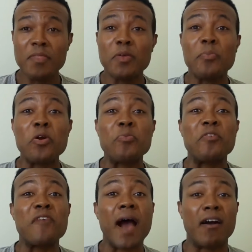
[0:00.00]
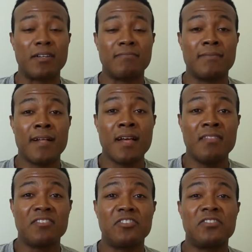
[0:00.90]
the Purple Vow.
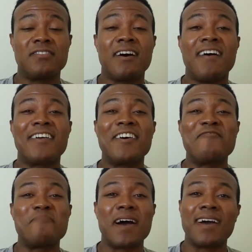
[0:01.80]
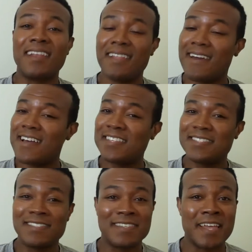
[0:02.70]
This is in honor of my
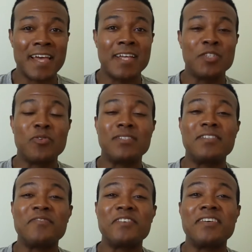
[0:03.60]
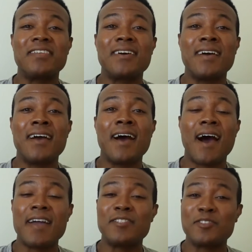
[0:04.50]
class 25th
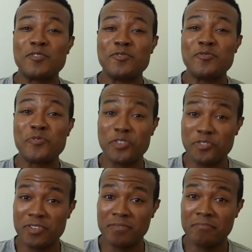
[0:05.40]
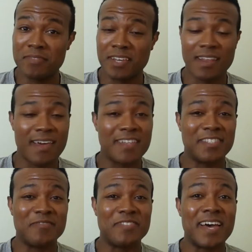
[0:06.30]
high school reunion, the
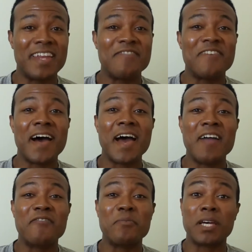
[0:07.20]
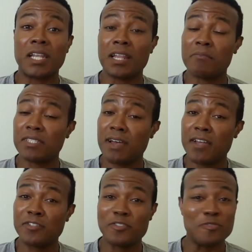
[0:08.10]
class of 95 from the Columbus
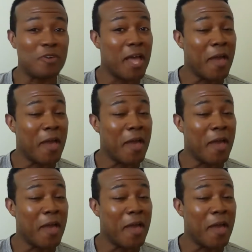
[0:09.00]
High School.